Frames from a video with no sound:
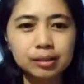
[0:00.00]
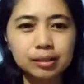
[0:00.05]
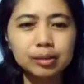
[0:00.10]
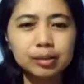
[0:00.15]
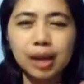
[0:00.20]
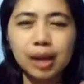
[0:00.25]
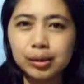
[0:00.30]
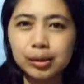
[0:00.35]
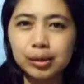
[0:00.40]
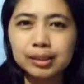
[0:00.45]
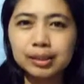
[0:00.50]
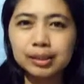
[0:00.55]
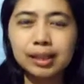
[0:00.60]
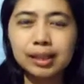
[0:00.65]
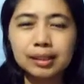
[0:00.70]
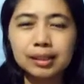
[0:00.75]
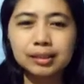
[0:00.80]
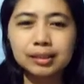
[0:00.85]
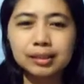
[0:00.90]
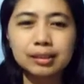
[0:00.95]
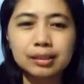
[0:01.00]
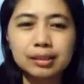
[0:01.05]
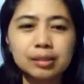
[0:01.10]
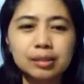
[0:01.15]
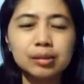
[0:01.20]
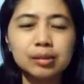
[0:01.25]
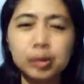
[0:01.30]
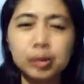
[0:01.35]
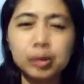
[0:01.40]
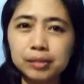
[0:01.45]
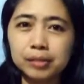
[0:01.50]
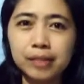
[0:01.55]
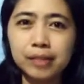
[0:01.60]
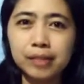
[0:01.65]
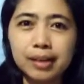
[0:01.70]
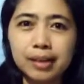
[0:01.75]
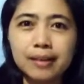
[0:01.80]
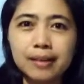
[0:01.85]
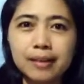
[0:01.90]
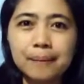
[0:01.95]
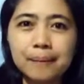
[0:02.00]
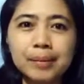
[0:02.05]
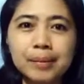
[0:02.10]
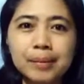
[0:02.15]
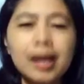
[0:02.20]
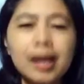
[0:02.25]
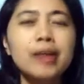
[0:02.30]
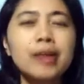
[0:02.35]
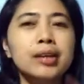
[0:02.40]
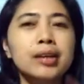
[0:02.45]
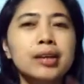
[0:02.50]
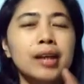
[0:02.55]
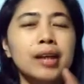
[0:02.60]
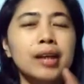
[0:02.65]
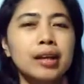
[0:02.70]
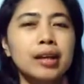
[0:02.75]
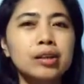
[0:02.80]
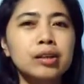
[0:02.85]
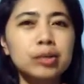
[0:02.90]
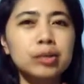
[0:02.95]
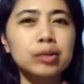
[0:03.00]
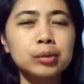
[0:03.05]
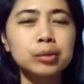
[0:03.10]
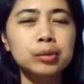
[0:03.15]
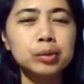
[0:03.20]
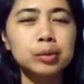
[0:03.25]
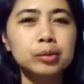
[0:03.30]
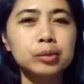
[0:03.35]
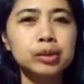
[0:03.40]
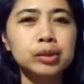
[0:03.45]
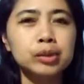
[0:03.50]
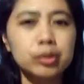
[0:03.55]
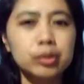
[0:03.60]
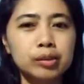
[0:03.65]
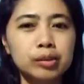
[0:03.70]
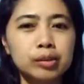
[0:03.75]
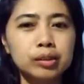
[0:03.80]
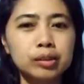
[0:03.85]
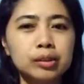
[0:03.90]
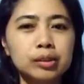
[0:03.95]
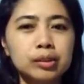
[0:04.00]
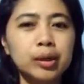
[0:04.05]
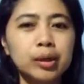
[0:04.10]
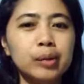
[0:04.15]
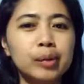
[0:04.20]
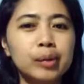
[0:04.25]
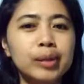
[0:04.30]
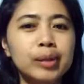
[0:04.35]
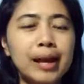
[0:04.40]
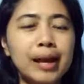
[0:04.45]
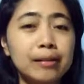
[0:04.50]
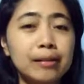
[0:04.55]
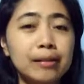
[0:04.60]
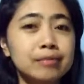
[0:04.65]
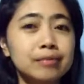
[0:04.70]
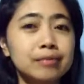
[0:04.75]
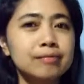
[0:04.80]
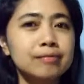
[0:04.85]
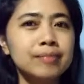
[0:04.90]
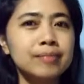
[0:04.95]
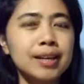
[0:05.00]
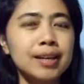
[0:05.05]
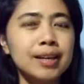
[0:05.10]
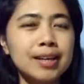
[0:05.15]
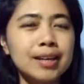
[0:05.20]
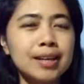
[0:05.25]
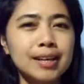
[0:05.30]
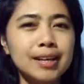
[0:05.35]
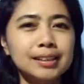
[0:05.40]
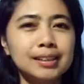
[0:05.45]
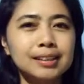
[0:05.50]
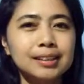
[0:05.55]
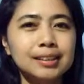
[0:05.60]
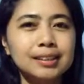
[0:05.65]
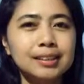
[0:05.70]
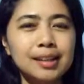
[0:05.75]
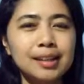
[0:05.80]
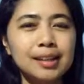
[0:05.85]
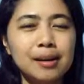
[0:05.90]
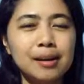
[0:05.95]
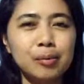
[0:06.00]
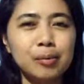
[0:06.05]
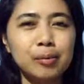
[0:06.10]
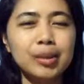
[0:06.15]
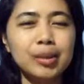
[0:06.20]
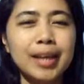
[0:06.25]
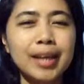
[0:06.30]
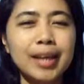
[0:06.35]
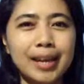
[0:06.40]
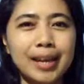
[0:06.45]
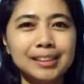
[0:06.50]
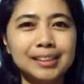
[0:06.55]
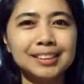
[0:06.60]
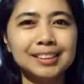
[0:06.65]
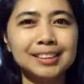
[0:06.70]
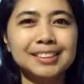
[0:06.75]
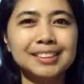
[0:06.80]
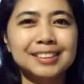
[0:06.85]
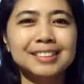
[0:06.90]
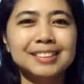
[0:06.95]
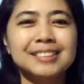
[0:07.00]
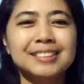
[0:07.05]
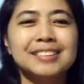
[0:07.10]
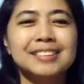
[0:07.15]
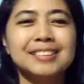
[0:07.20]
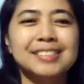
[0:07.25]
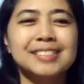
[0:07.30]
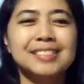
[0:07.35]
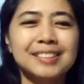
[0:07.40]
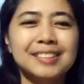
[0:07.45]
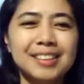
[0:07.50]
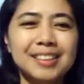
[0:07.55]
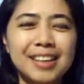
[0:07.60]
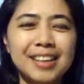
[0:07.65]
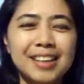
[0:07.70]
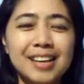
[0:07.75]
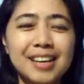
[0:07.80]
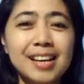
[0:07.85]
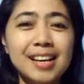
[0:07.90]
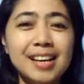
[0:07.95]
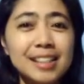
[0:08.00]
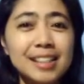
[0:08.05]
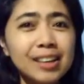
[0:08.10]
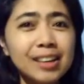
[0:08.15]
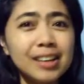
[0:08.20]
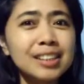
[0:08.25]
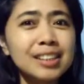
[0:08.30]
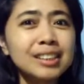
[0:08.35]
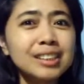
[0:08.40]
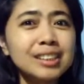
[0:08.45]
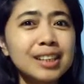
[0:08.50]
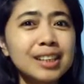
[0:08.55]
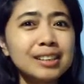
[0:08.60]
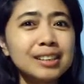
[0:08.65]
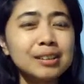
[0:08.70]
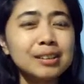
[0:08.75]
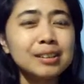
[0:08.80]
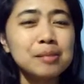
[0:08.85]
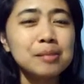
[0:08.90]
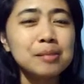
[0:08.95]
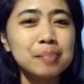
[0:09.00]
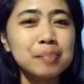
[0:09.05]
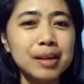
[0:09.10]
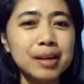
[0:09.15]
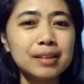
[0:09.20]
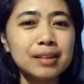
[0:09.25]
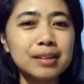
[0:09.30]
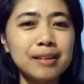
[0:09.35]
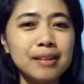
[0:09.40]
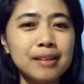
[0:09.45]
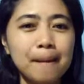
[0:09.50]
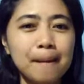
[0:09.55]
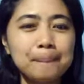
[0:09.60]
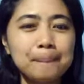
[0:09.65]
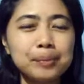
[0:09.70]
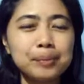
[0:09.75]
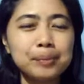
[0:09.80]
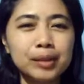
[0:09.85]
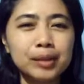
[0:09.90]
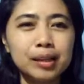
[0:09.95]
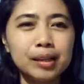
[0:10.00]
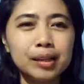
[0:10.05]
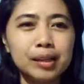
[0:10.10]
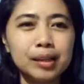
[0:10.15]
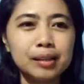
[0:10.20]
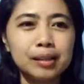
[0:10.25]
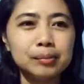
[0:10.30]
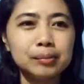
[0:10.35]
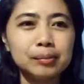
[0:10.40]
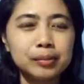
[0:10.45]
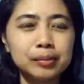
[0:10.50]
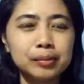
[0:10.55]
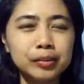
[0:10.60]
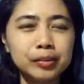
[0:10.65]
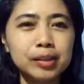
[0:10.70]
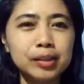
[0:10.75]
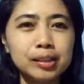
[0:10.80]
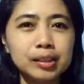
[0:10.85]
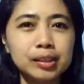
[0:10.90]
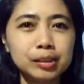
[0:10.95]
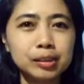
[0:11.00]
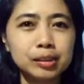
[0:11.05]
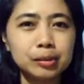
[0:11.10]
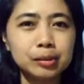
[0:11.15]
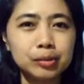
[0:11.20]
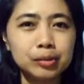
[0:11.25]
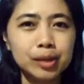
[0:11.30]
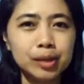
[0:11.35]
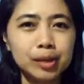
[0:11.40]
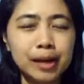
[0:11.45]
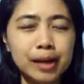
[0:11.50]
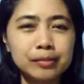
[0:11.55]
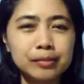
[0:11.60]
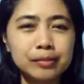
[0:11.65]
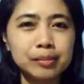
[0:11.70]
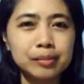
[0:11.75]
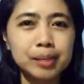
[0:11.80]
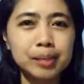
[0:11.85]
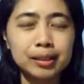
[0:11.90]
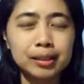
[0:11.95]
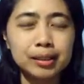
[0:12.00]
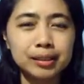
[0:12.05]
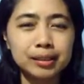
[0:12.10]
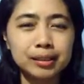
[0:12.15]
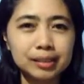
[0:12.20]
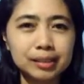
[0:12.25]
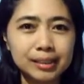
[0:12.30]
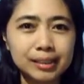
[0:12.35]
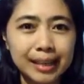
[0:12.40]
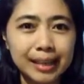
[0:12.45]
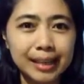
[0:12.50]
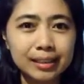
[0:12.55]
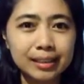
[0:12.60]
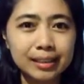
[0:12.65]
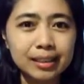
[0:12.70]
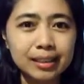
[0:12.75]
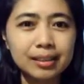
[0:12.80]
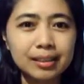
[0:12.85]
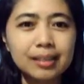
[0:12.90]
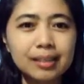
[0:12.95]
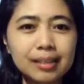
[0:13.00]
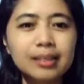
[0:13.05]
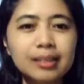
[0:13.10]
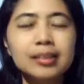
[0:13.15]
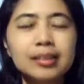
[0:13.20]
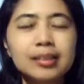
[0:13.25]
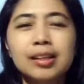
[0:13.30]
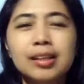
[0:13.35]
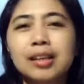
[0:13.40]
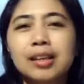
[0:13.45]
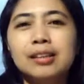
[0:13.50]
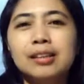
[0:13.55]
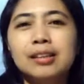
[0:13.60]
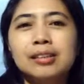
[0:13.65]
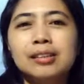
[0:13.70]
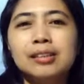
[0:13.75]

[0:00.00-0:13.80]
counsel? Is it to notify? Okay, I know the word to use, so I will have yes with the S. Okay, now let's try to compare them. Okay, for us to have a better understanding. Okay,